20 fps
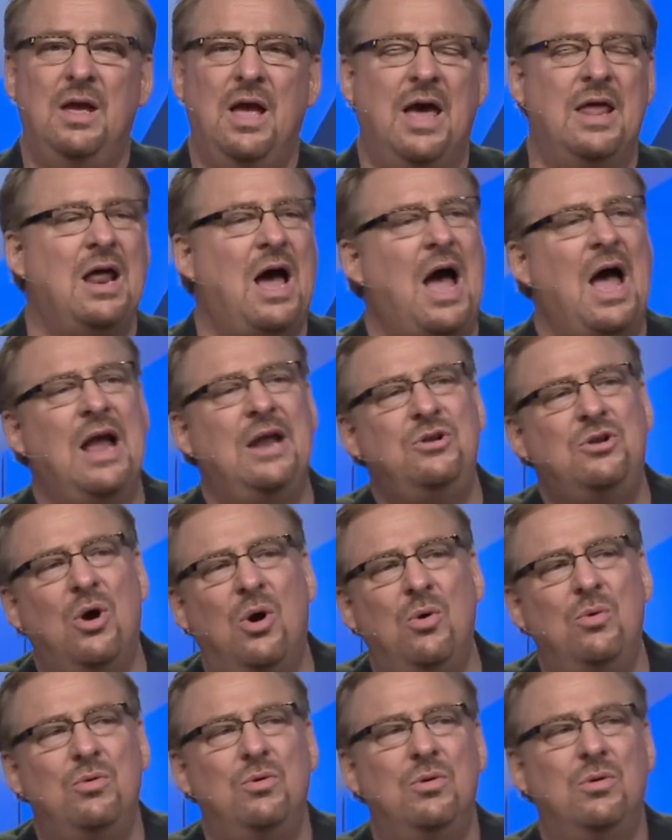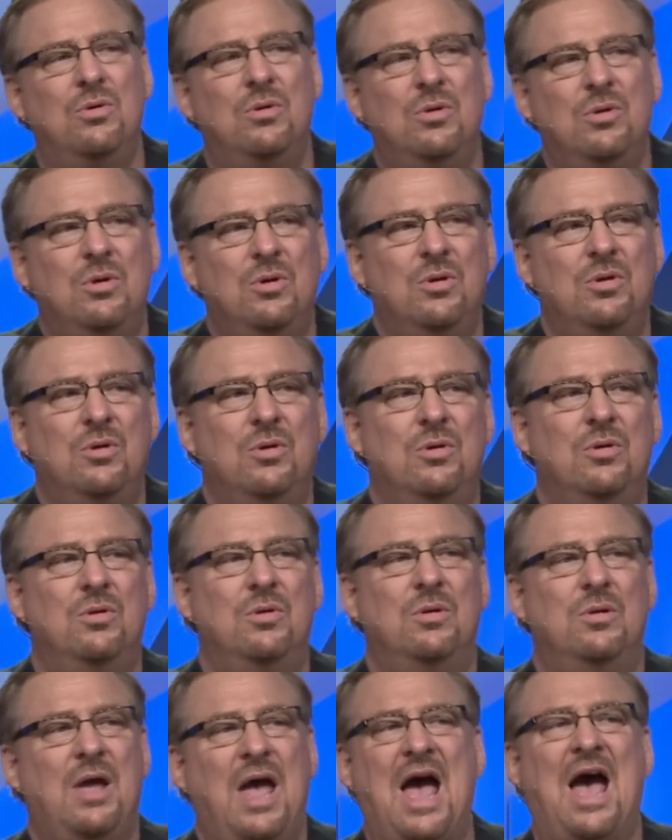And I don't
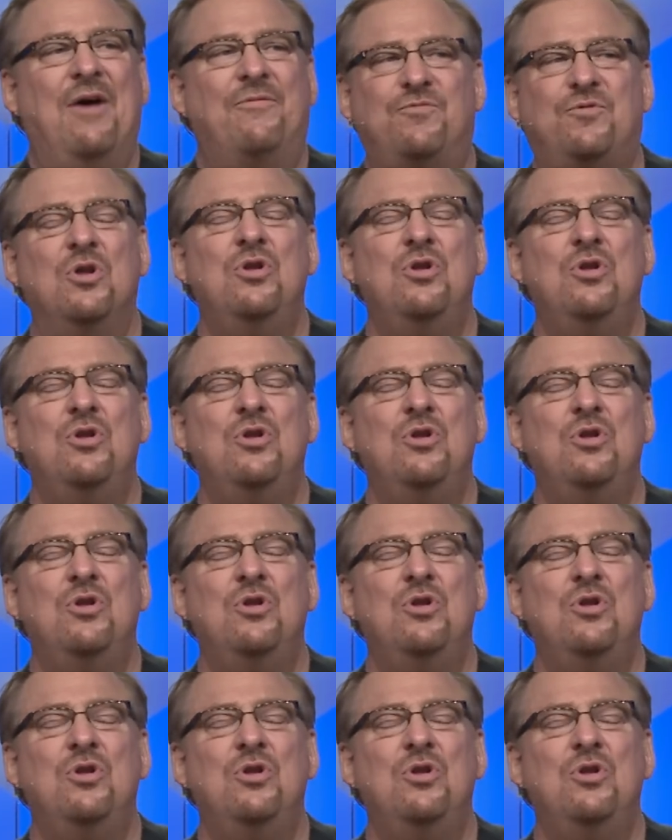have